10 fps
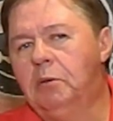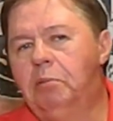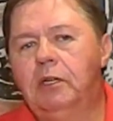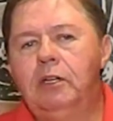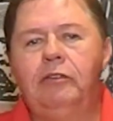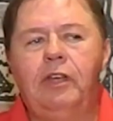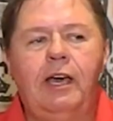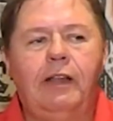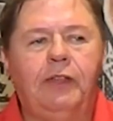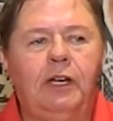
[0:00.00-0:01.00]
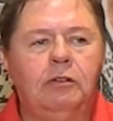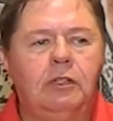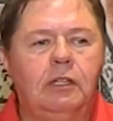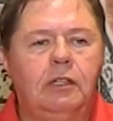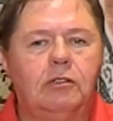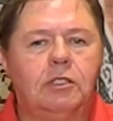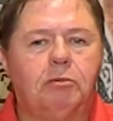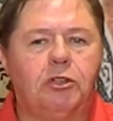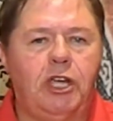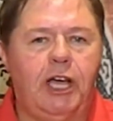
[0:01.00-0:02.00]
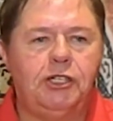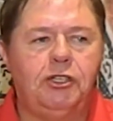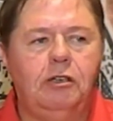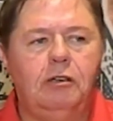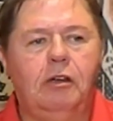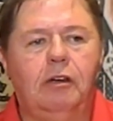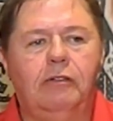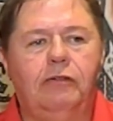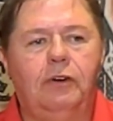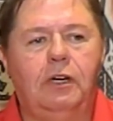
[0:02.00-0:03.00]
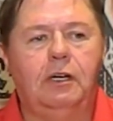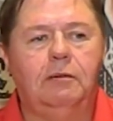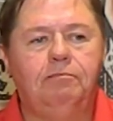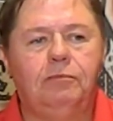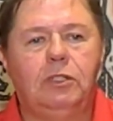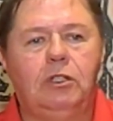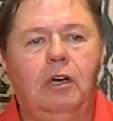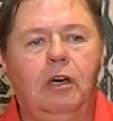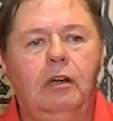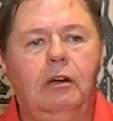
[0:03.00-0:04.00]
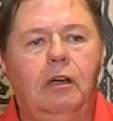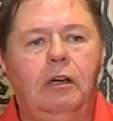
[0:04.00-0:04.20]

believe that, if they don't think there's protection of gun